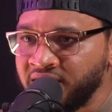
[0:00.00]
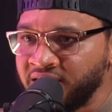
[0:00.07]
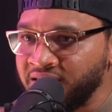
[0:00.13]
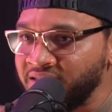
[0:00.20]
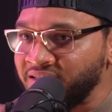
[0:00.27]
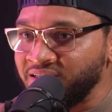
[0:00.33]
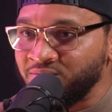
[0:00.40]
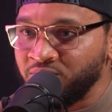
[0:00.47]
in
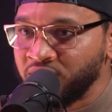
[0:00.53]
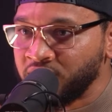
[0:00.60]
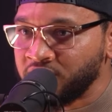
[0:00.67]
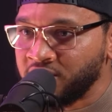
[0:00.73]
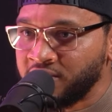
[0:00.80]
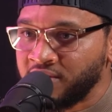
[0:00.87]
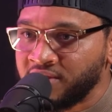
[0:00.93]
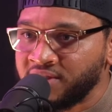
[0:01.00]
these
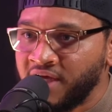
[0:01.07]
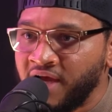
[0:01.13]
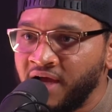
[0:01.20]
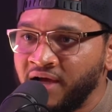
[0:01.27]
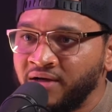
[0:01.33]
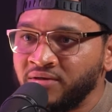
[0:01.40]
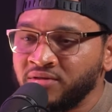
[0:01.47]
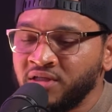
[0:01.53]
military
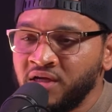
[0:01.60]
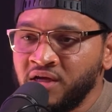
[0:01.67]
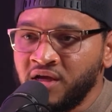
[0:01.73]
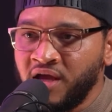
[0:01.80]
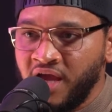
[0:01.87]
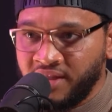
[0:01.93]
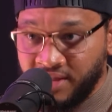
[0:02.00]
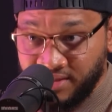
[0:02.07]
towns
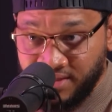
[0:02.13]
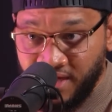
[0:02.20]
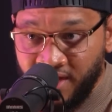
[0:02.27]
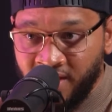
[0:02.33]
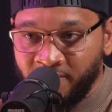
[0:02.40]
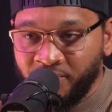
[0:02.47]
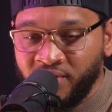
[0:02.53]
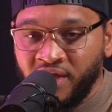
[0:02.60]
at the
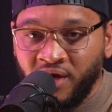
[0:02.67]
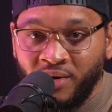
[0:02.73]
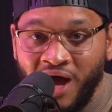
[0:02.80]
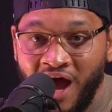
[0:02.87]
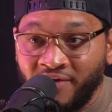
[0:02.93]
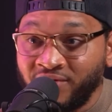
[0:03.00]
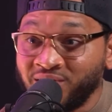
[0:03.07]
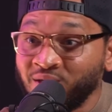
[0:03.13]
time. Now,
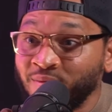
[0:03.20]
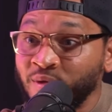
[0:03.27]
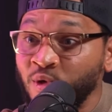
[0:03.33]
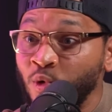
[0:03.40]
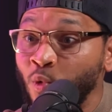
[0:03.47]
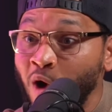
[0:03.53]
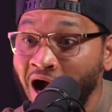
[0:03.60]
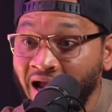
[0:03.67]
obviously, I'm in
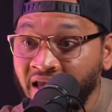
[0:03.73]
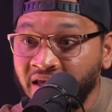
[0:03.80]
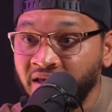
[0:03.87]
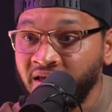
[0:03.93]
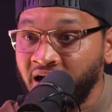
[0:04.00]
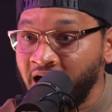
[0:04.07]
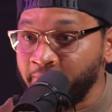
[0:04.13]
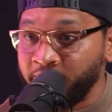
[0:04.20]
Hawaii.
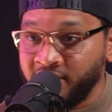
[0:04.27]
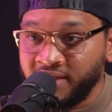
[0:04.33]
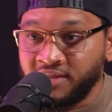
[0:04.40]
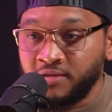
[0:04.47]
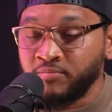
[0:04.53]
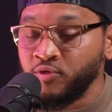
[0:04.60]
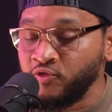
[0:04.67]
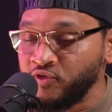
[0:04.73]
God bless
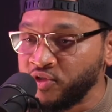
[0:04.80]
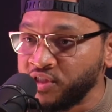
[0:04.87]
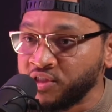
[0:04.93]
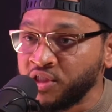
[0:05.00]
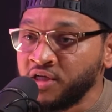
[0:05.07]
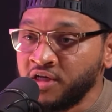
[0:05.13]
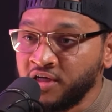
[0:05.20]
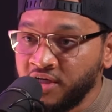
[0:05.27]
and moved
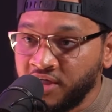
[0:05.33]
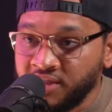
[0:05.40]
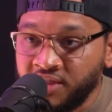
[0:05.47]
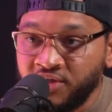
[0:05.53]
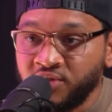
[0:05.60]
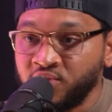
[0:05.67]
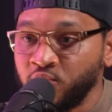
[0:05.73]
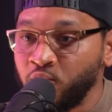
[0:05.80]
us
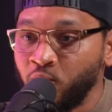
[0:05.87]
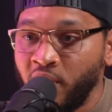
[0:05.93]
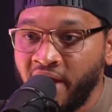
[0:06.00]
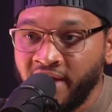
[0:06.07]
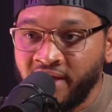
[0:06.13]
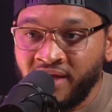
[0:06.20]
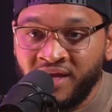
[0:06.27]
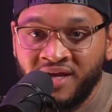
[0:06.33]
here to
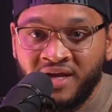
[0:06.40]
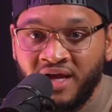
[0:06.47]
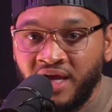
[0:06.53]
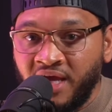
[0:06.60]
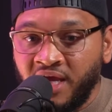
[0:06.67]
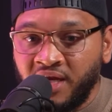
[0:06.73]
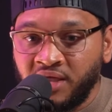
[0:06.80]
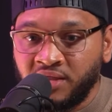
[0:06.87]
Hawaii.
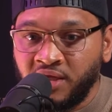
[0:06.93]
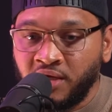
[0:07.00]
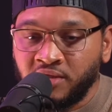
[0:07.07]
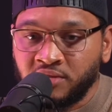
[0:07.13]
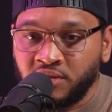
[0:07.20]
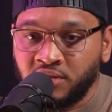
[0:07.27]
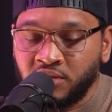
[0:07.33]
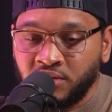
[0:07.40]
And there's
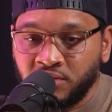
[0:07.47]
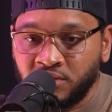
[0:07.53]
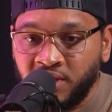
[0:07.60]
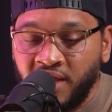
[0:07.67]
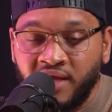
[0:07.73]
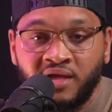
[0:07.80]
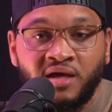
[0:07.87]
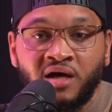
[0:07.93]
a
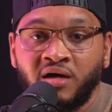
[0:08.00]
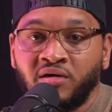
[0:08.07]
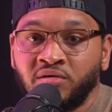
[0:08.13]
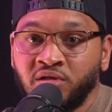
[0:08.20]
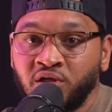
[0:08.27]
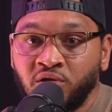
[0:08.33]
thing called,